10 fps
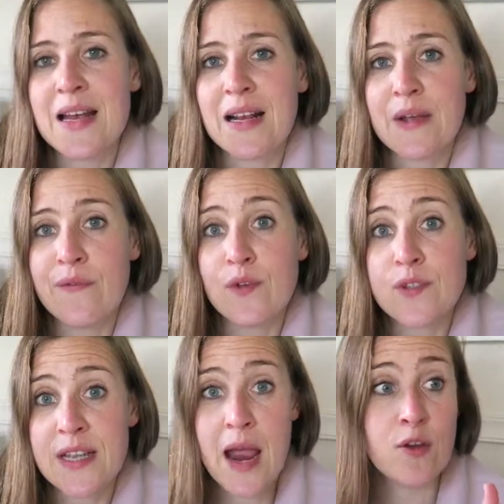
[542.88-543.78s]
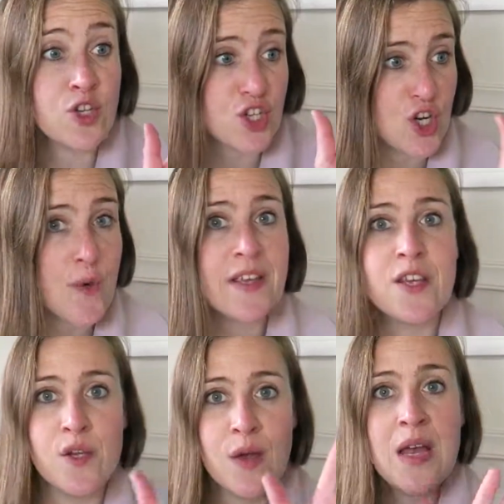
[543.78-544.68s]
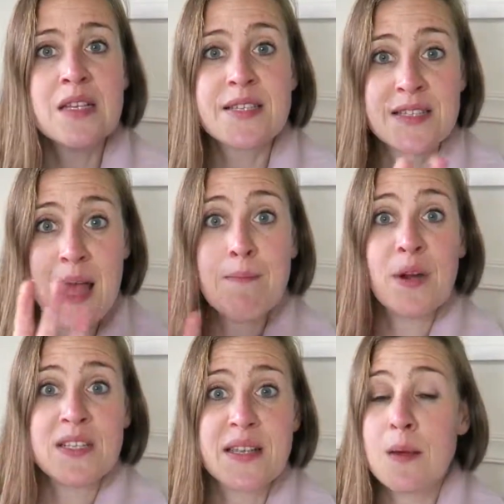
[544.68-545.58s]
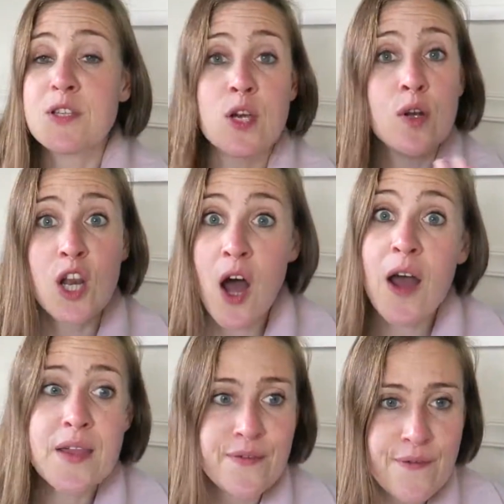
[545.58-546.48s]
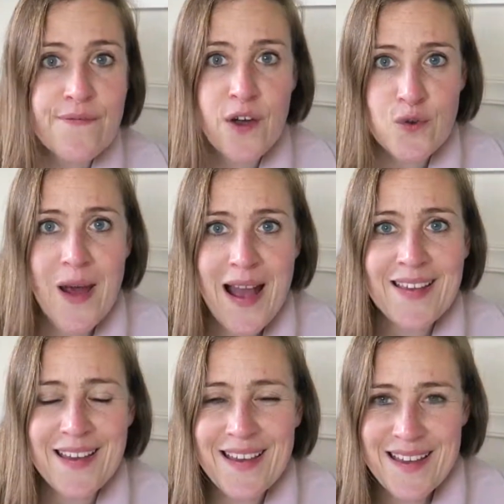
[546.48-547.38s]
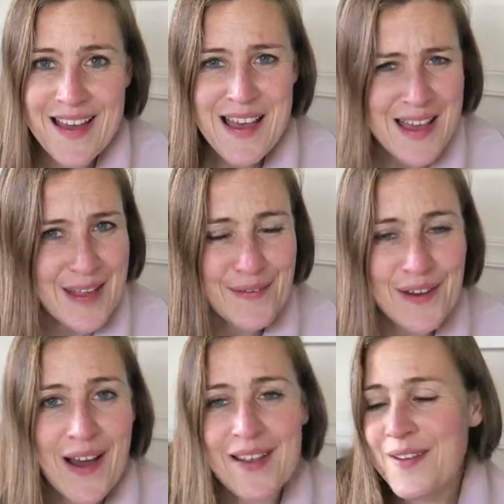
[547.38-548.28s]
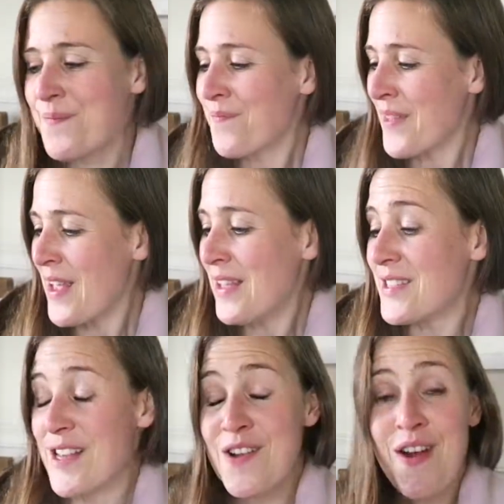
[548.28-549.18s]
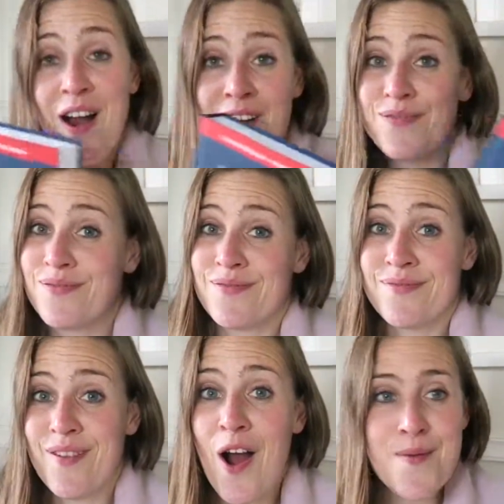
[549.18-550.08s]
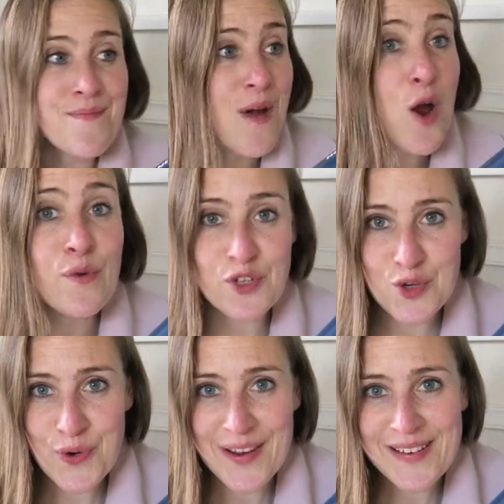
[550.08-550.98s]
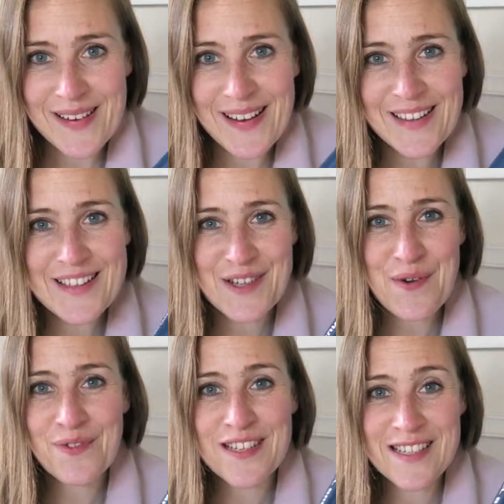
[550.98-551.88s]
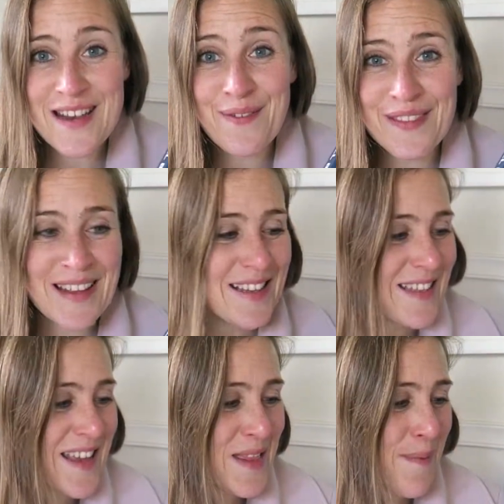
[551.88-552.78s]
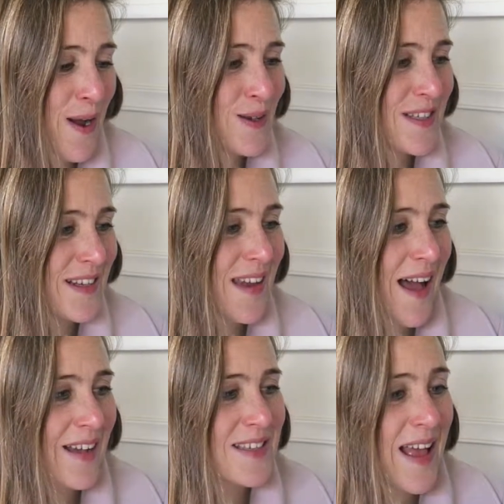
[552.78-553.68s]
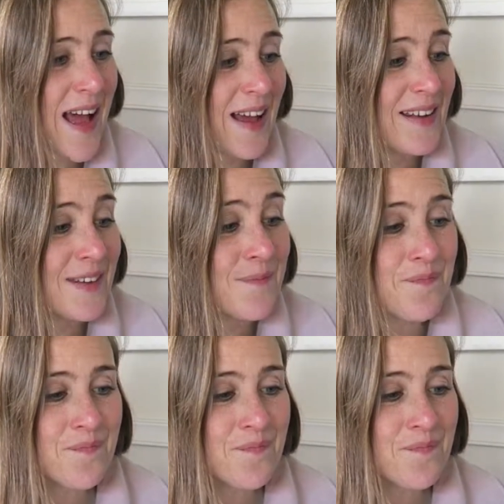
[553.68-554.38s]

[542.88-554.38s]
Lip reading: their ClickFunnels account and showing you step by step, so live funnel hacking, if you like. So I'm overjoyed to have received this in the post at last, and